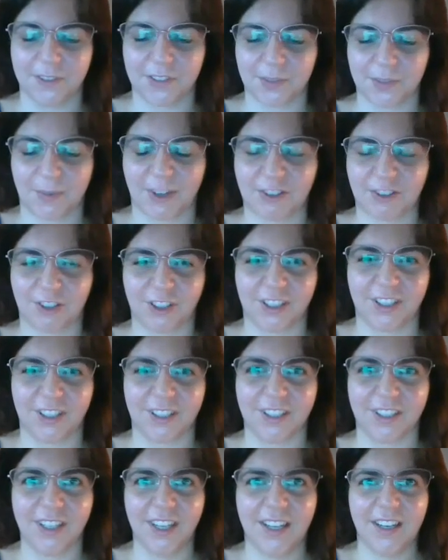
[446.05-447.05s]

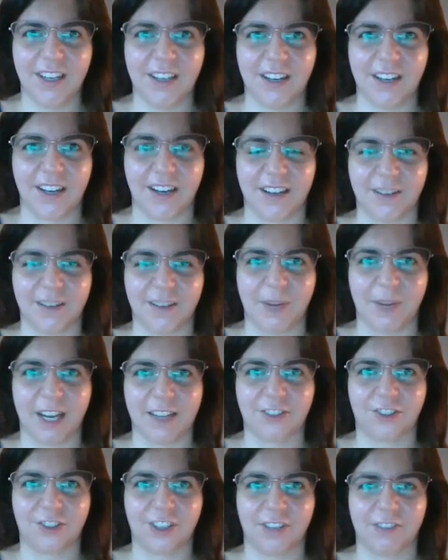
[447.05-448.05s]
Especially, I
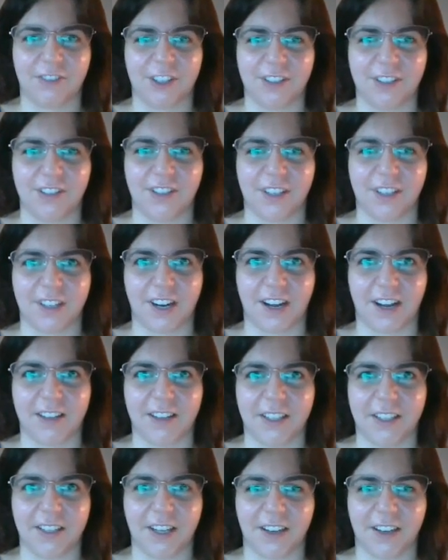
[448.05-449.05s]
actually have a
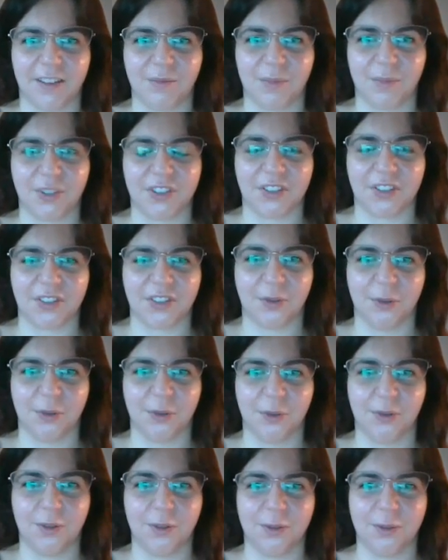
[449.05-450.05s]
colleague at business
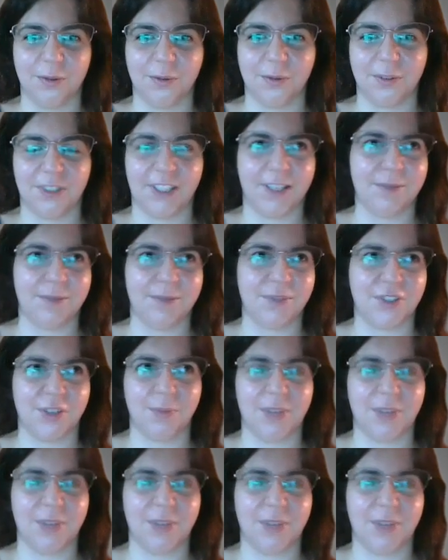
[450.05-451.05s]
school who claims to
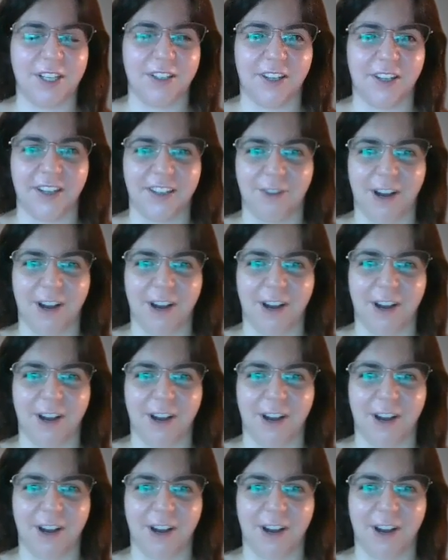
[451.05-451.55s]
be like